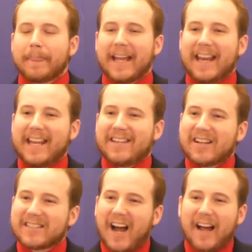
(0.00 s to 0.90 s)
It,
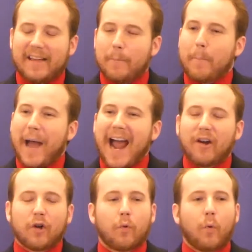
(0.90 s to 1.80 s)
does not
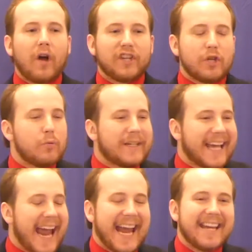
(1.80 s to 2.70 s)
matter what you
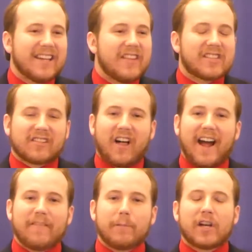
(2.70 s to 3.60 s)
gained in this
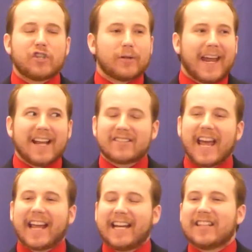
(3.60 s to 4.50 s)
life because you can't
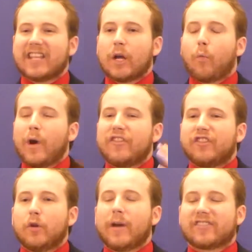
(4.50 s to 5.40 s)
take anything with
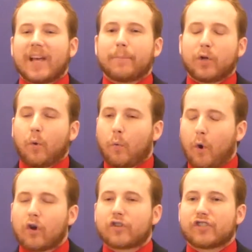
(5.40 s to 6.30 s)
you except your
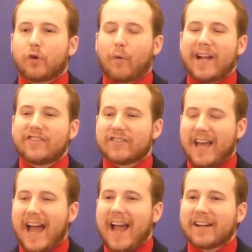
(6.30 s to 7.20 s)
works, your righteous
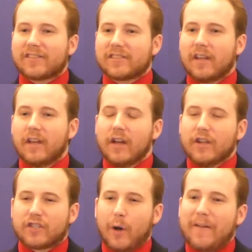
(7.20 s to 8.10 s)
acts.
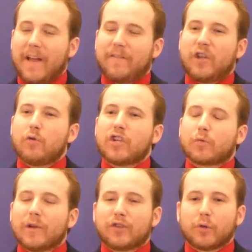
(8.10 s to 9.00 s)
So if you
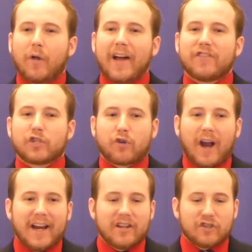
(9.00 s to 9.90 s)
just went through life just
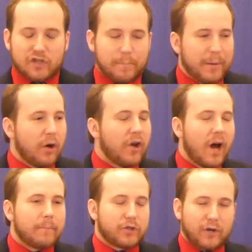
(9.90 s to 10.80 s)
trying to just build
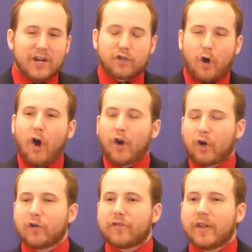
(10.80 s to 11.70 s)
up treasure on
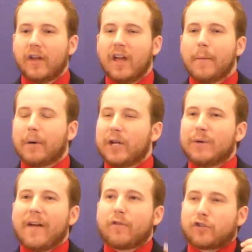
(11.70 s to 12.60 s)
earth, but you
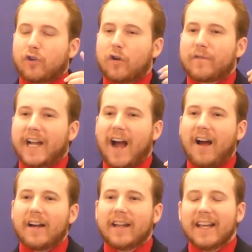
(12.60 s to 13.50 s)
never served
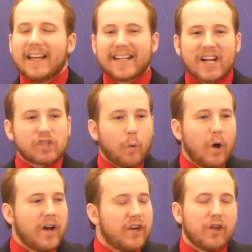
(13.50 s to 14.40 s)
God, guess
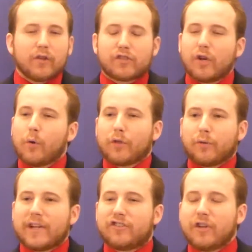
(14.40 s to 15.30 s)
what? Another two or
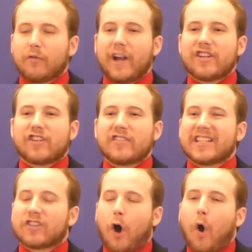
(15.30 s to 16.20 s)
three generations,
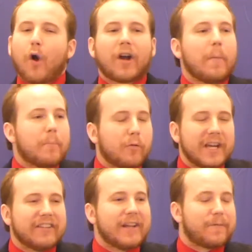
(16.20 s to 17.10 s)
it's all
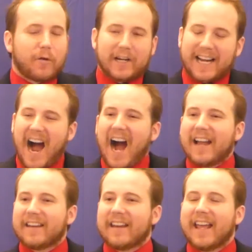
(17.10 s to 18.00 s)
completely
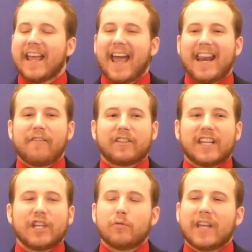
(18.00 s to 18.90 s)
forgotten and
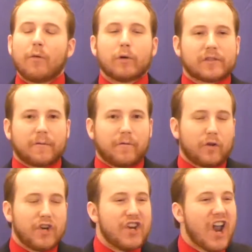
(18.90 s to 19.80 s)
everything you did was
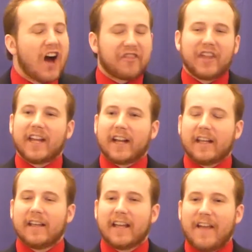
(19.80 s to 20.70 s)
for
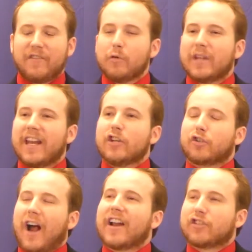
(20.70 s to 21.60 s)
nothing if you didn't
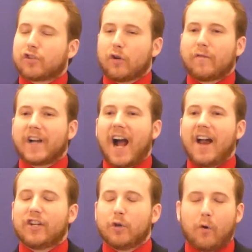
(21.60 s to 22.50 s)
try to serve
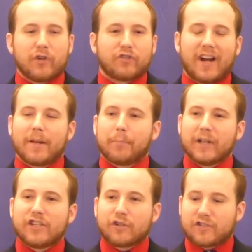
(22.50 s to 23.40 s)
God and you only tried to
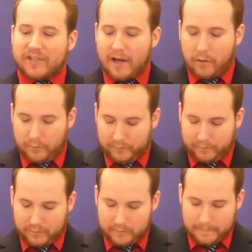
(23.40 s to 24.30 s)
please yourself.
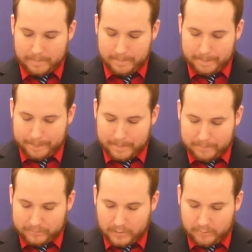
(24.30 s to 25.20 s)

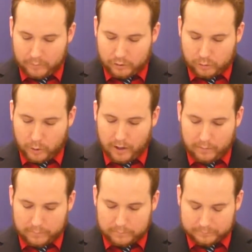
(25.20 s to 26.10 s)
Verse
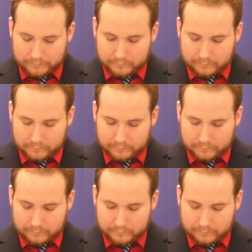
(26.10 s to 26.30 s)
12.